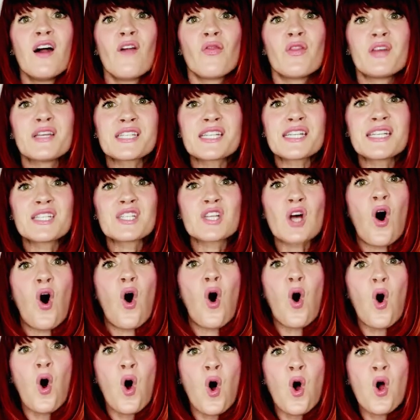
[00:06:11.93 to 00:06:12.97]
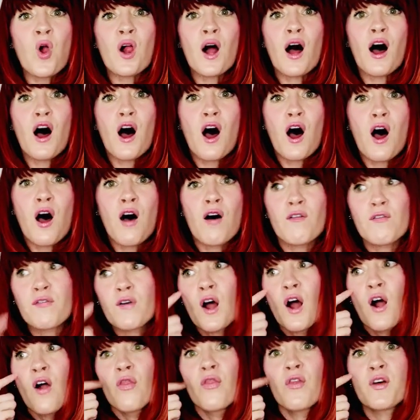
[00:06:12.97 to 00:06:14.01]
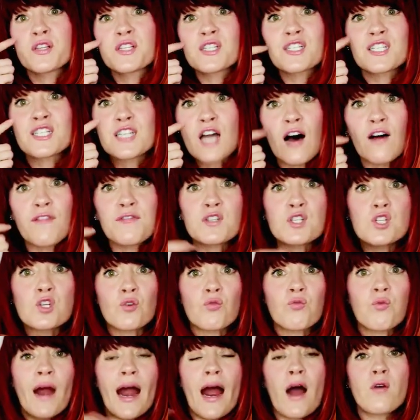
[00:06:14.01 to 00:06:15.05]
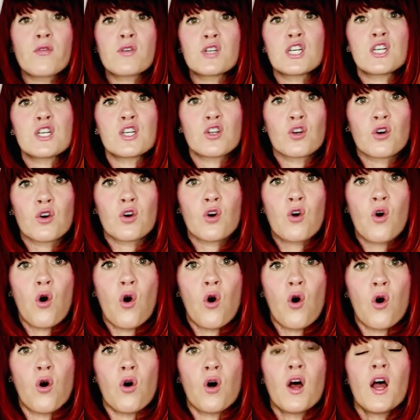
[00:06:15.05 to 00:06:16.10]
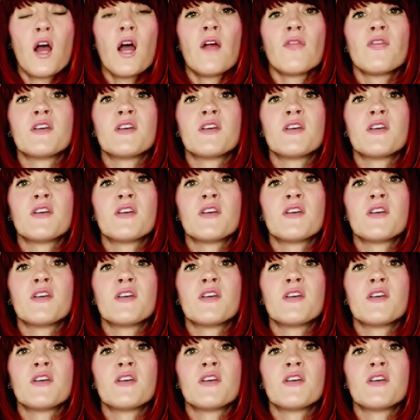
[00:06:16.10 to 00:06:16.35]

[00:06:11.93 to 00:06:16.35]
This is all of the stuff surrounding your goal.